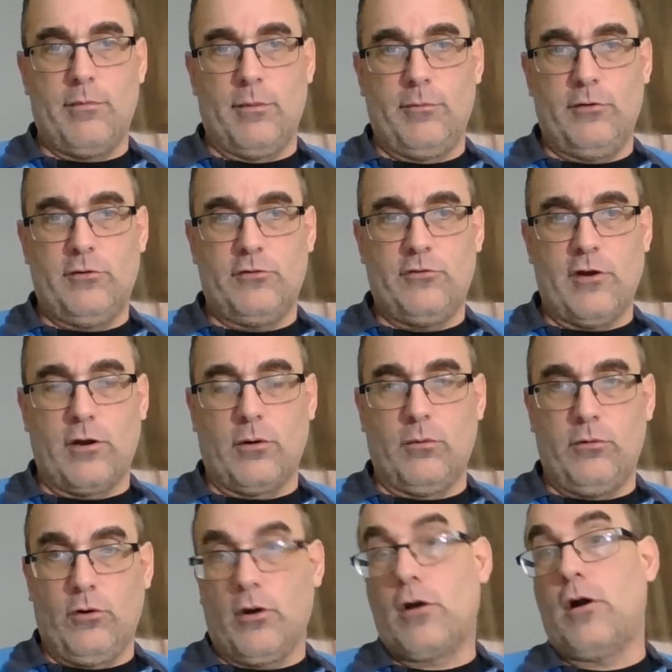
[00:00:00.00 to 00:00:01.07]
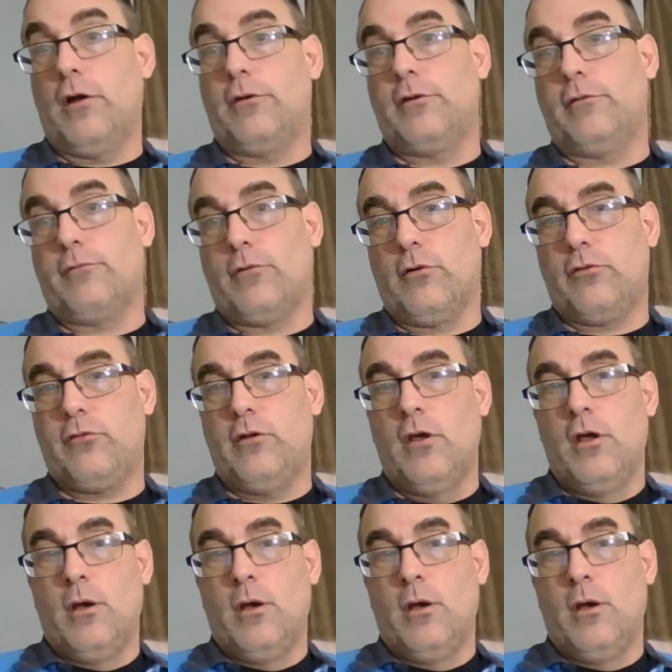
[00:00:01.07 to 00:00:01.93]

Let me just check out your content first.